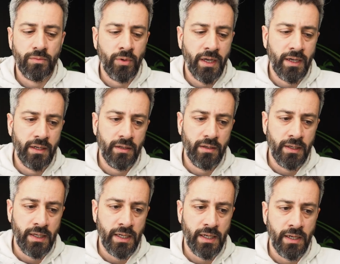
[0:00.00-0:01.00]
where
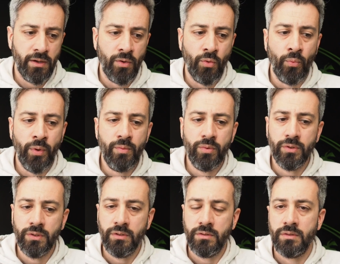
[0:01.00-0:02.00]
we
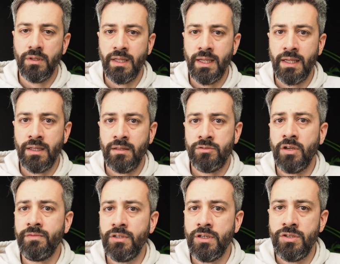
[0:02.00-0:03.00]
want software